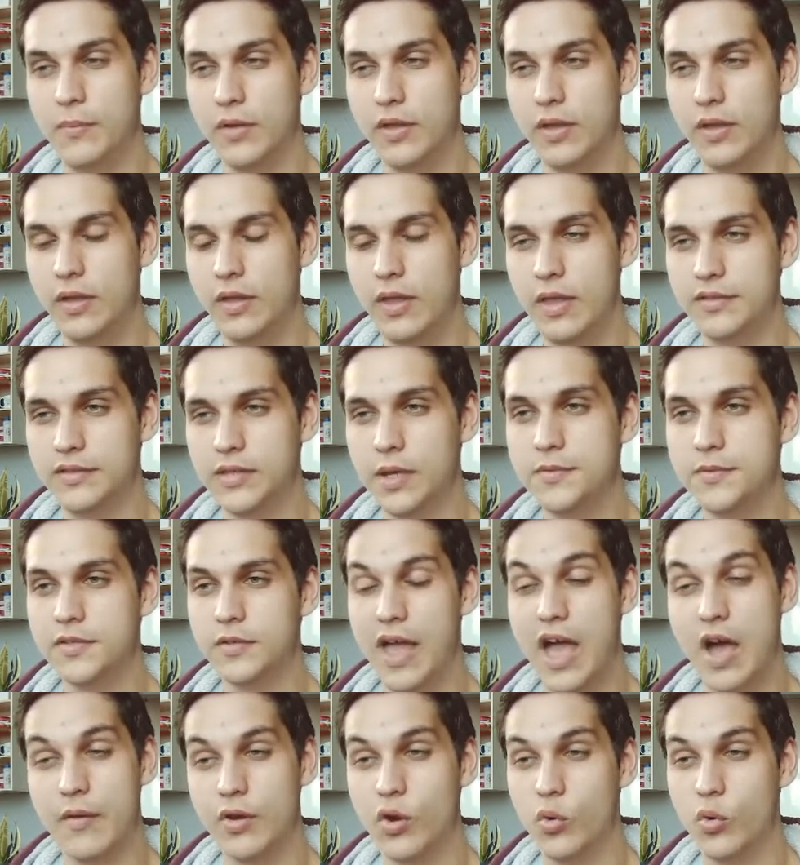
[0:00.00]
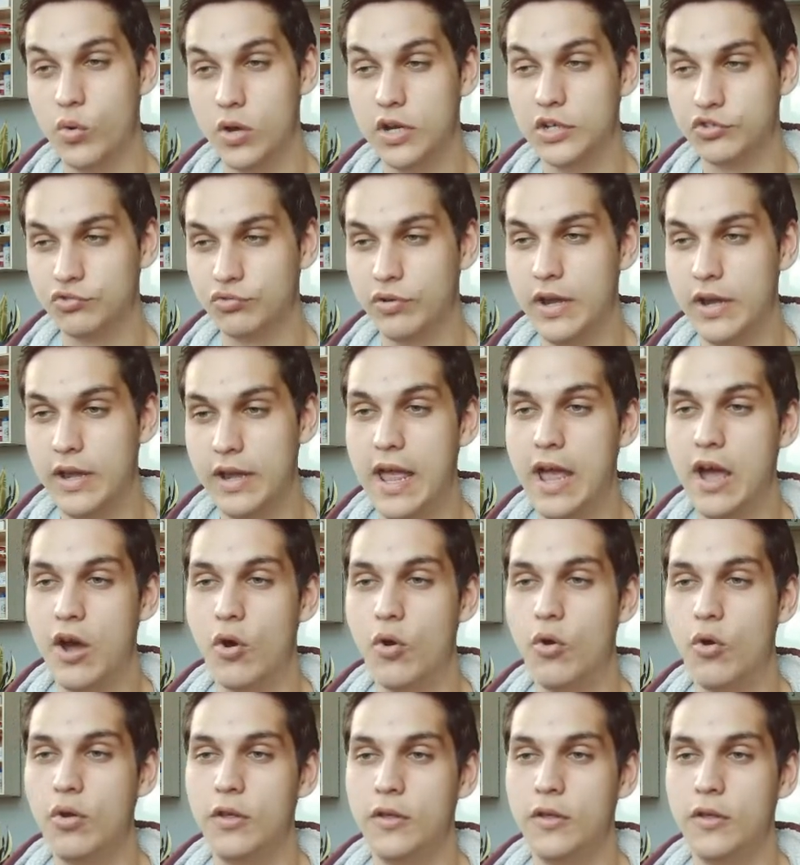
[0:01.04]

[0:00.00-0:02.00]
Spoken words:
But in terms of how it works right now,